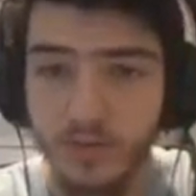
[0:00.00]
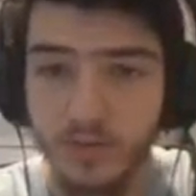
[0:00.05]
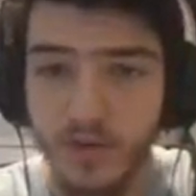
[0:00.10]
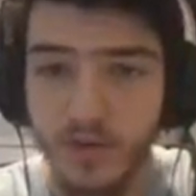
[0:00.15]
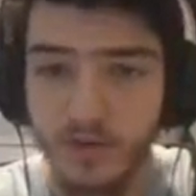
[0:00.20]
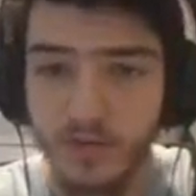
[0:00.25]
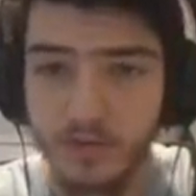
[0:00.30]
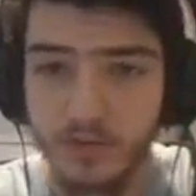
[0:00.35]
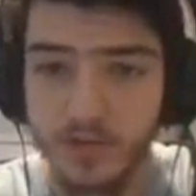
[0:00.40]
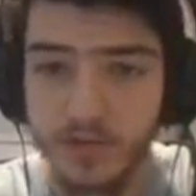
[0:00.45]

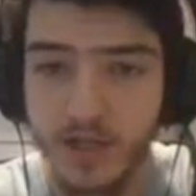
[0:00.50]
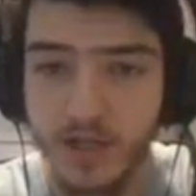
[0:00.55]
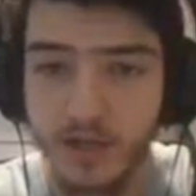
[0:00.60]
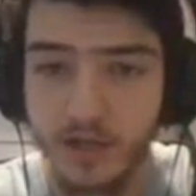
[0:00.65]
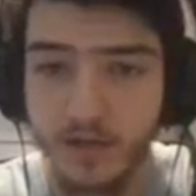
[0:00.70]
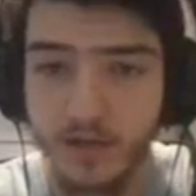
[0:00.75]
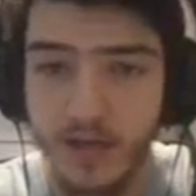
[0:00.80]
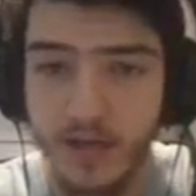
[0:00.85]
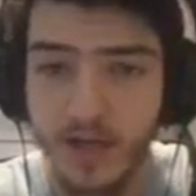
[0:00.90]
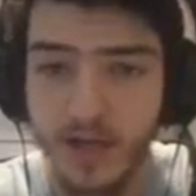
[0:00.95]
comfortable standing
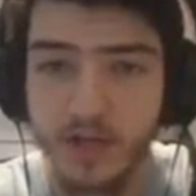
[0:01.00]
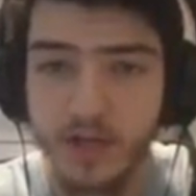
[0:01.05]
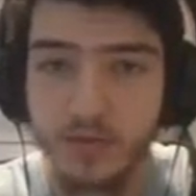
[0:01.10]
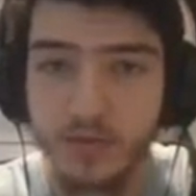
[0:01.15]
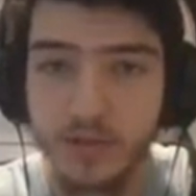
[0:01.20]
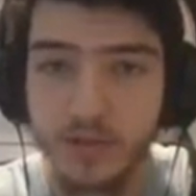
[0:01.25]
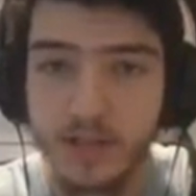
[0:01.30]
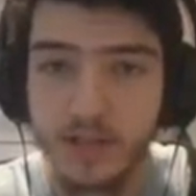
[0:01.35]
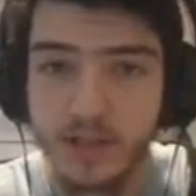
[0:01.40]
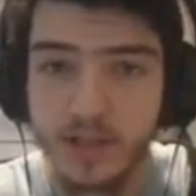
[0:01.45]
on the edge
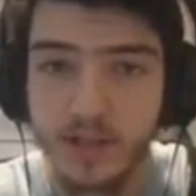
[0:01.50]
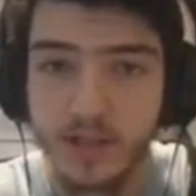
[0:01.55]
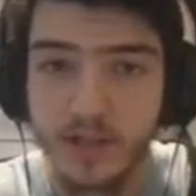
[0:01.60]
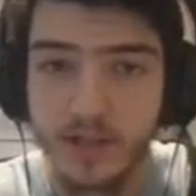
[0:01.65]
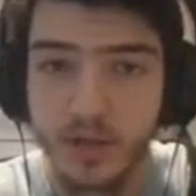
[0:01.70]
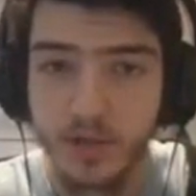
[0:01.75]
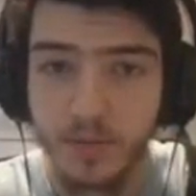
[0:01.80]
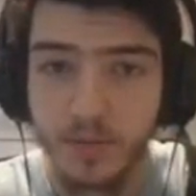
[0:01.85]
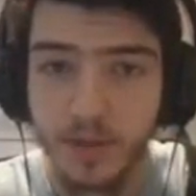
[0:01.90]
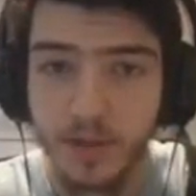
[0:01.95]
with these guys
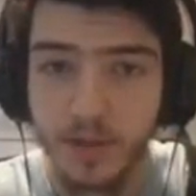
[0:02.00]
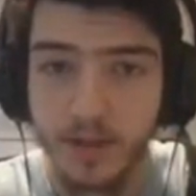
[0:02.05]
nearby.